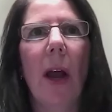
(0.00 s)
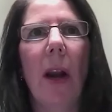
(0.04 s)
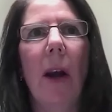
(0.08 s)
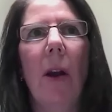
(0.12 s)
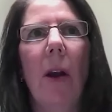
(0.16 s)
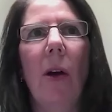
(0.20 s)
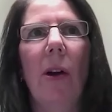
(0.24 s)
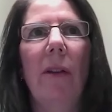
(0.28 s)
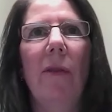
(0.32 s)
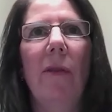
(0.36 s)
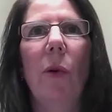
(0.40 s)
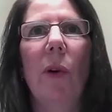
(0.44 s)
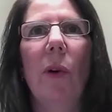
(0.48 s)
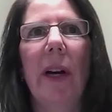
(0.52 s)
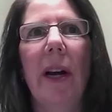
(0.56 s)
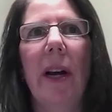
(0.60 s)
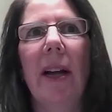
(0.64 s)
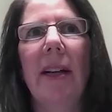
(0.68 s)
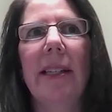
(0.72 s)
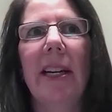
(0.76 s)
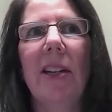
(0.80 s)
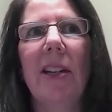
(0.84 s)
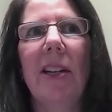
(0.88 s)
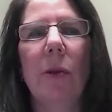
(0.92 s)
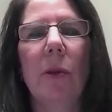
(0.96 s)
a lot of
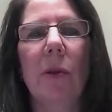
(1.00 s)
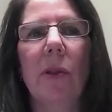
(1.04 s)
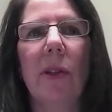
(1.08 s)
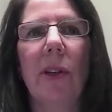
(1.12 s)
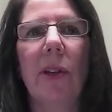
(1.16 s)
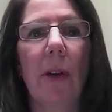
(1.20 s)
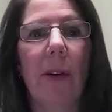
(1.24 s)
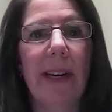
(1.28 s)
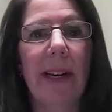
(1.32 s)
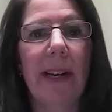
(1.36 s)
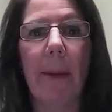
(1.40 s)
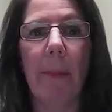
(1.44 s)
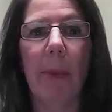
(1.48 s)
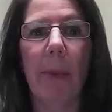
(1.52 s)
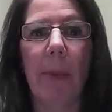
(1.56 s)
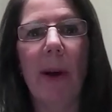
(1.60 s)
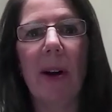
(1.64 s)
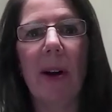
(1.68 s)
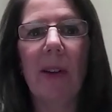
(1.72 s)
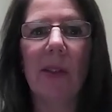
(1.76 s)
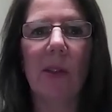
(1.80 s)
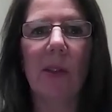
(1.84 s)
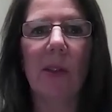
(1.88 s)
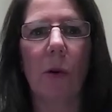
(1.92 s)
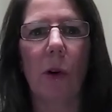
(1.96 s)
organizations will go, net
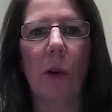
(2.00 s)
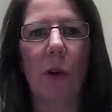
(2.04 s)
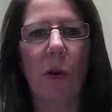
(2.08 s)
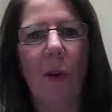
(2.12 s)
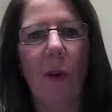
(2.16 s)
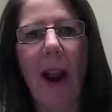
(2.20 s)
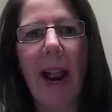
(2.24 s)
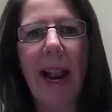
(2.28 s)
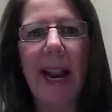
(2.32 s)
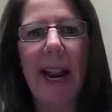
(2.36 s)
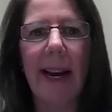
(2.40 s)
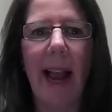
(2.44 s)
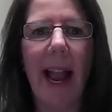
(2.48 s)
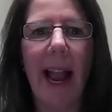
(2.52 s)
promoter score, great.